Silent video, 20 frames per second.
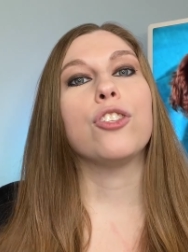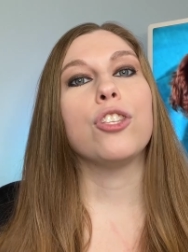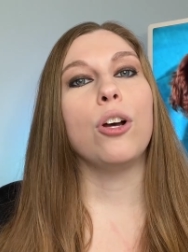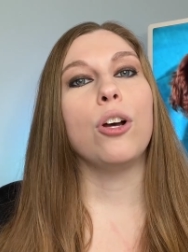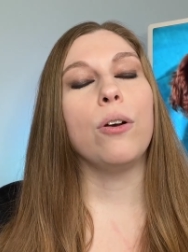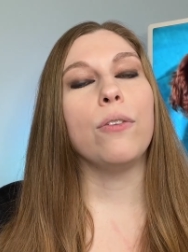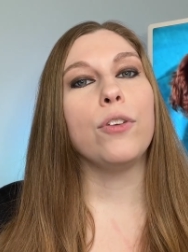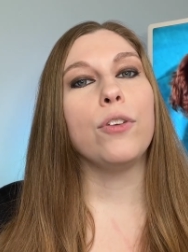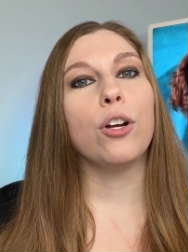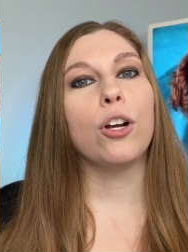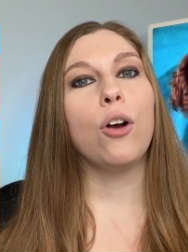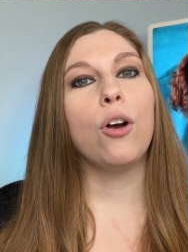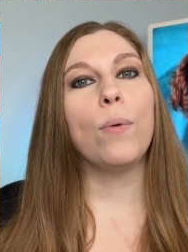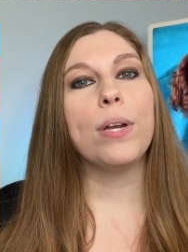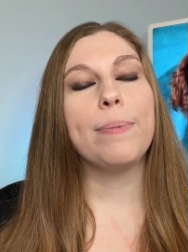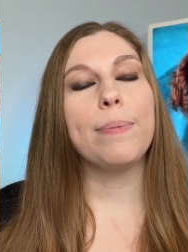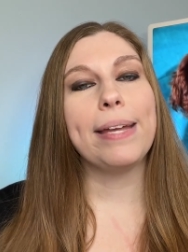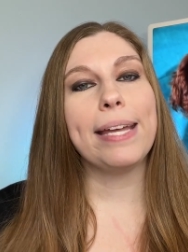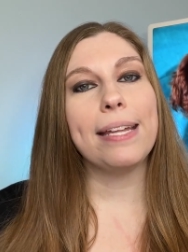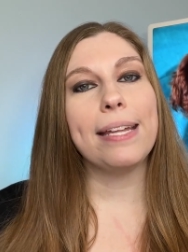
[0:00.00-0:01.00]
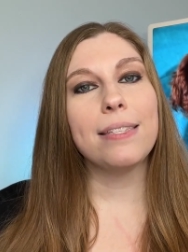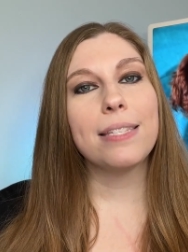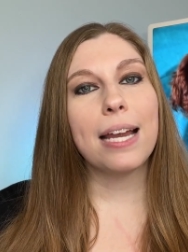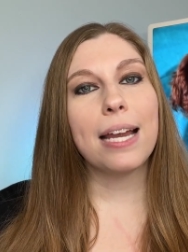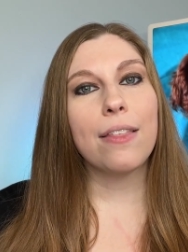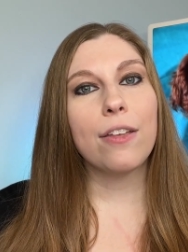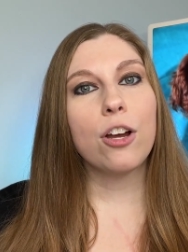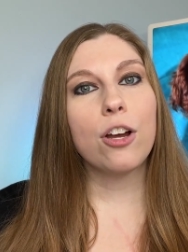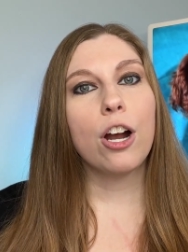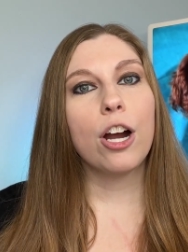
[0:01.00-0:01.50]
So if you're going to be
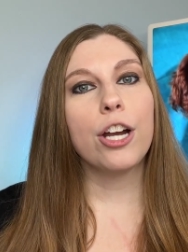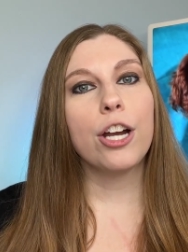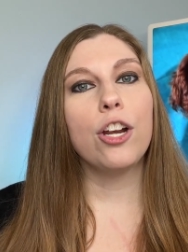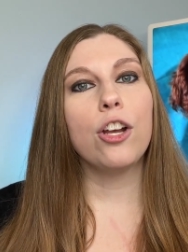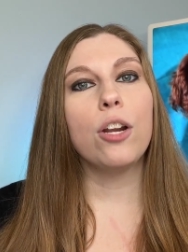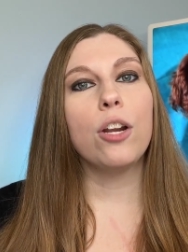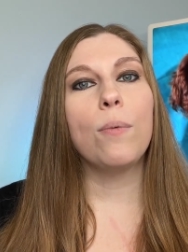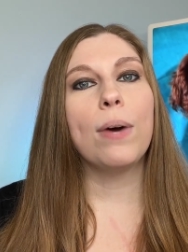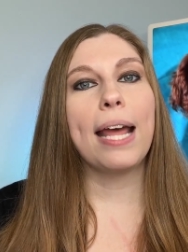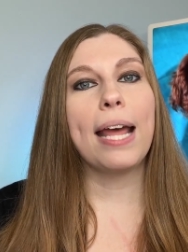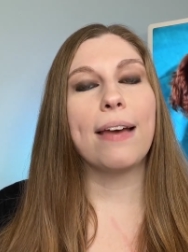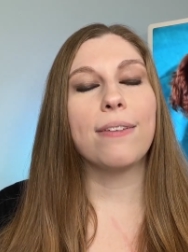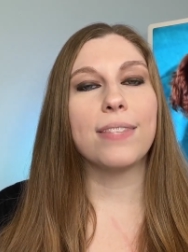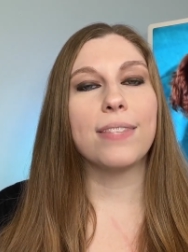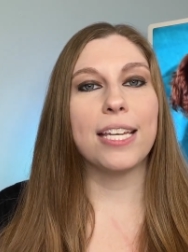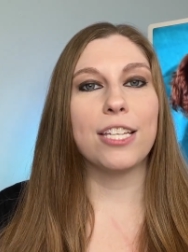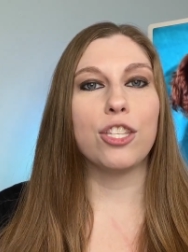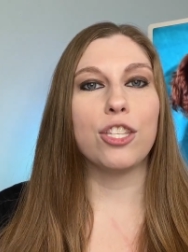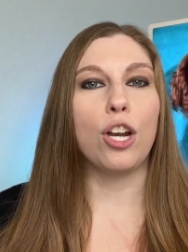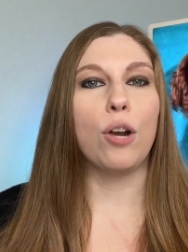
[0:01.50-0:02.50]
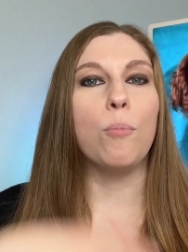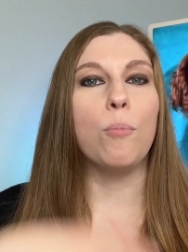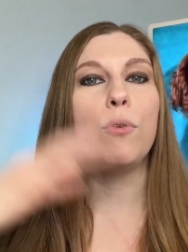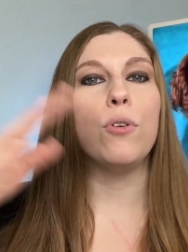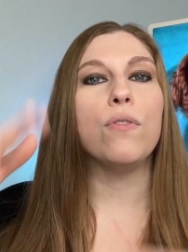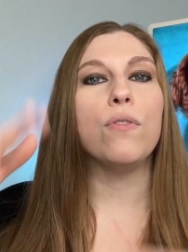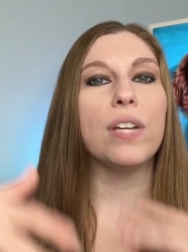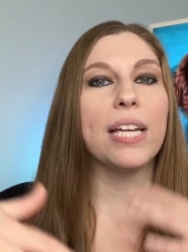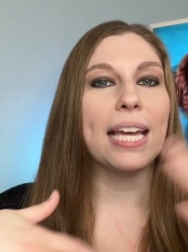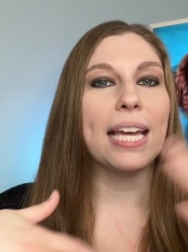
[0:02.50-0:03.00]
inside of the car, you're going to want to have things that are
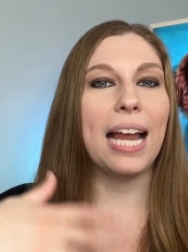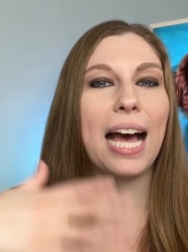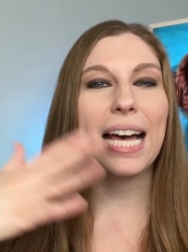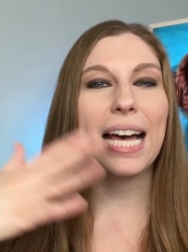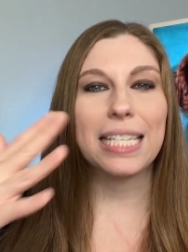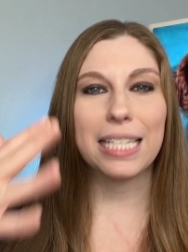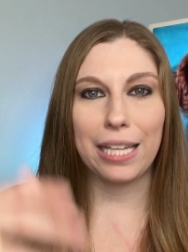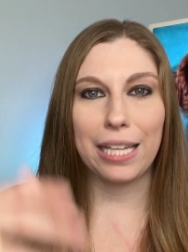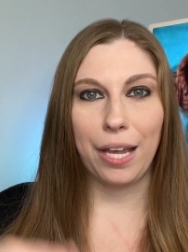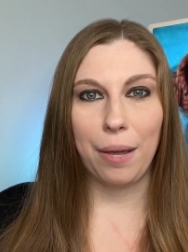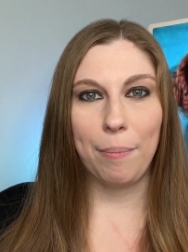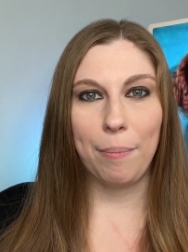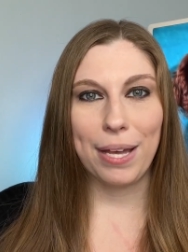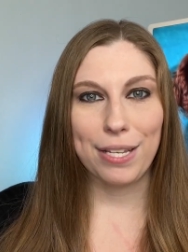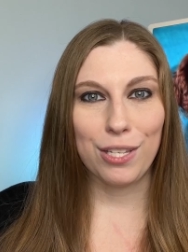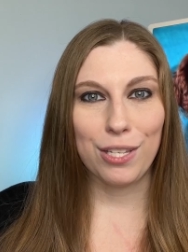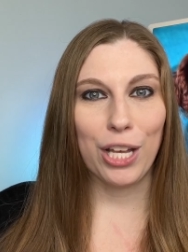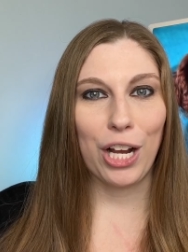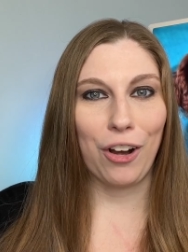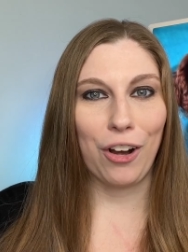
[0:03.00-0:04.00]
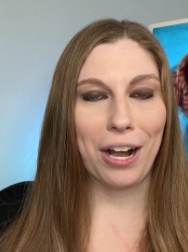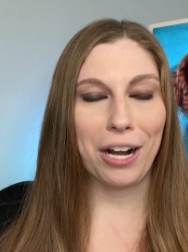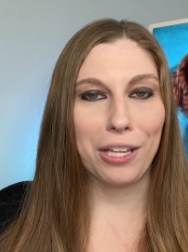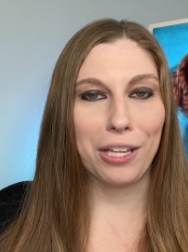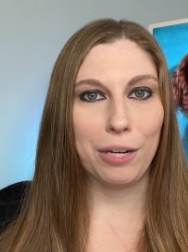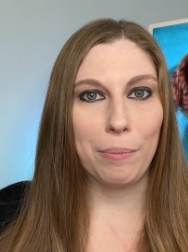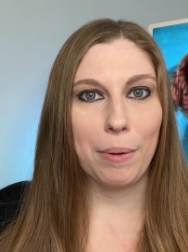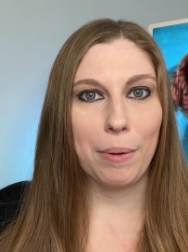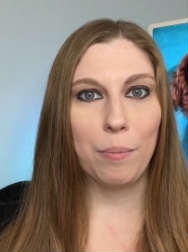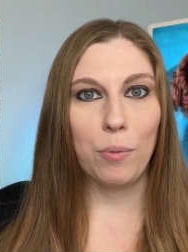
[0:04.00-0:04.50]
moving and hustling and bustling around a
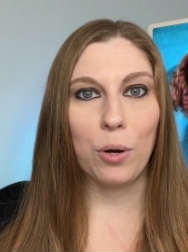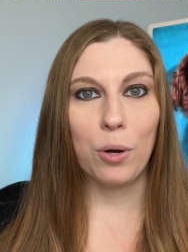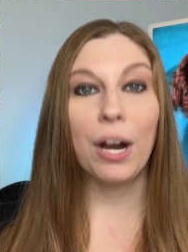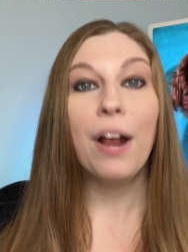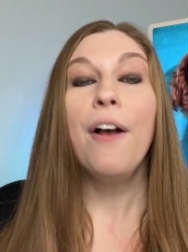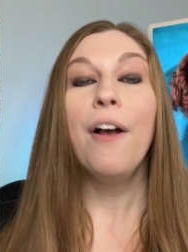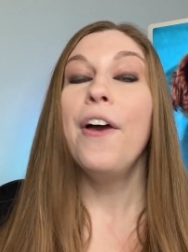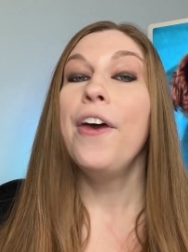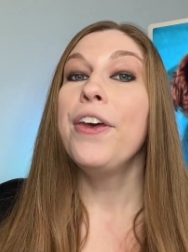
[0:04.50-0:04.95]
little bit more.